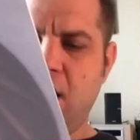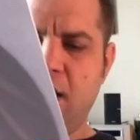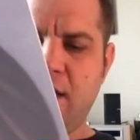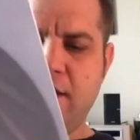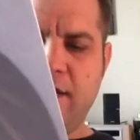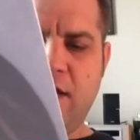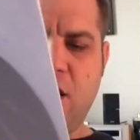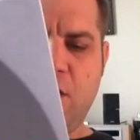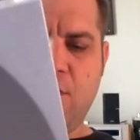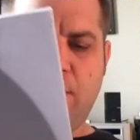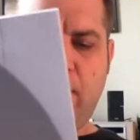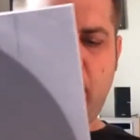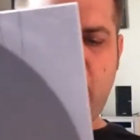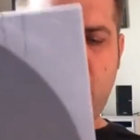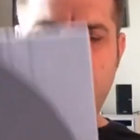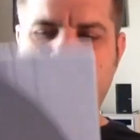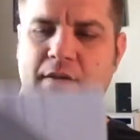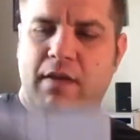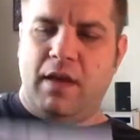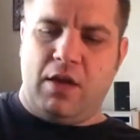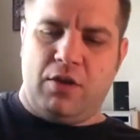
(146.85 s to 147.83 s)
near mint
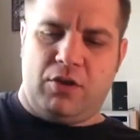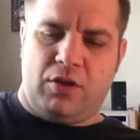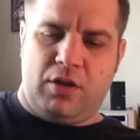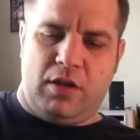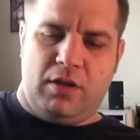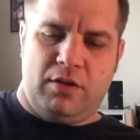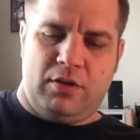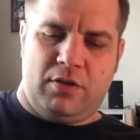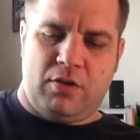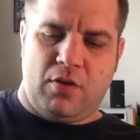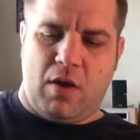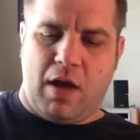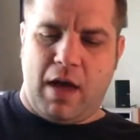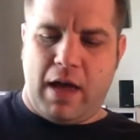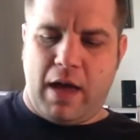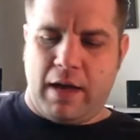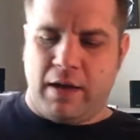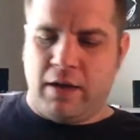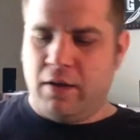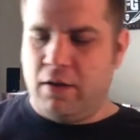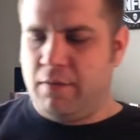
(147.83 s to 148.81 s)
condition, so
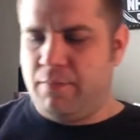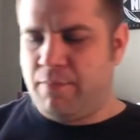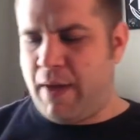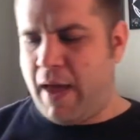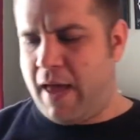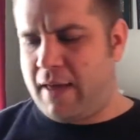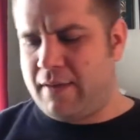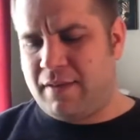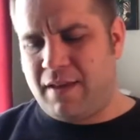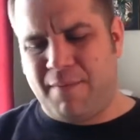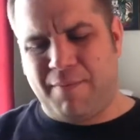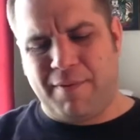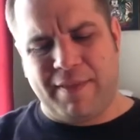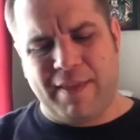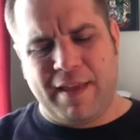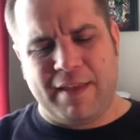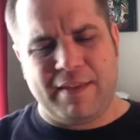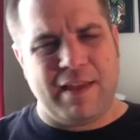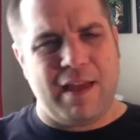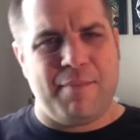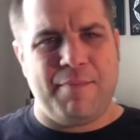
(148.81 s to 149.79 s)
I, I couldn't pass up on it.
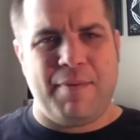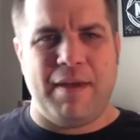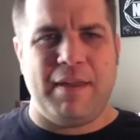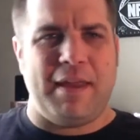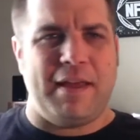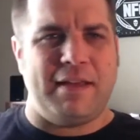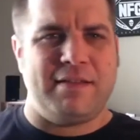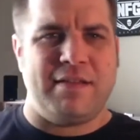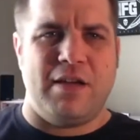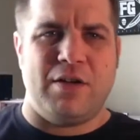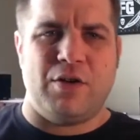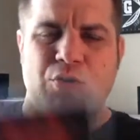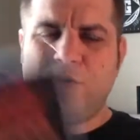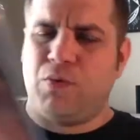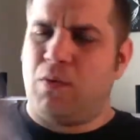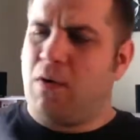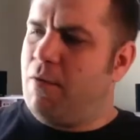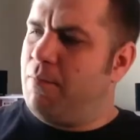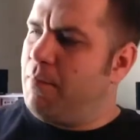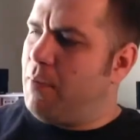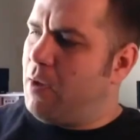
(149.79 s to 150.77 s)
I think I paid like 10 or
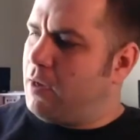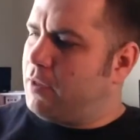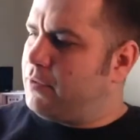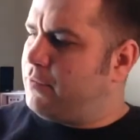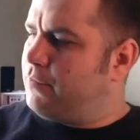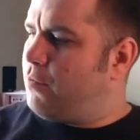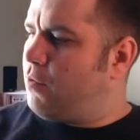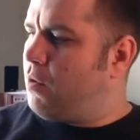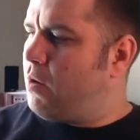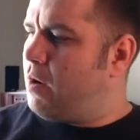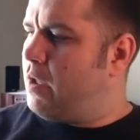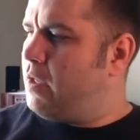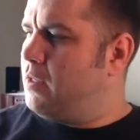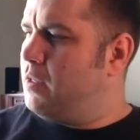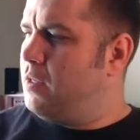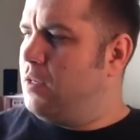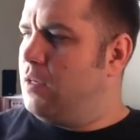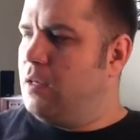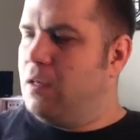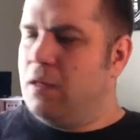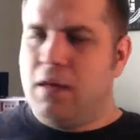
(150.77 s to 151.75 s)
12 bucks for it,
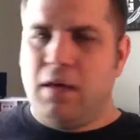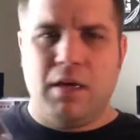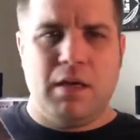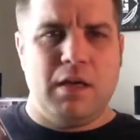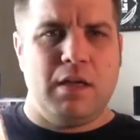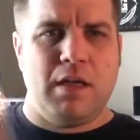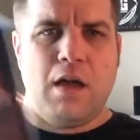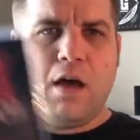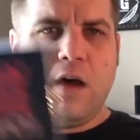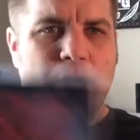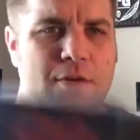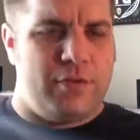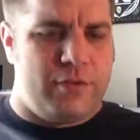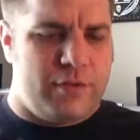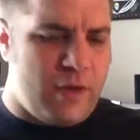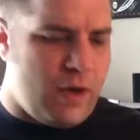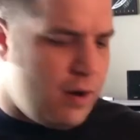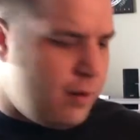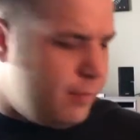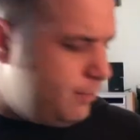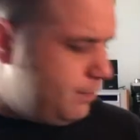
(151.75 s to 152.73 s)
you know,
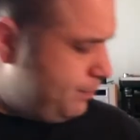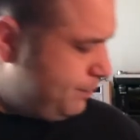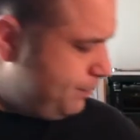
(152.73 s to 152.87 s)
so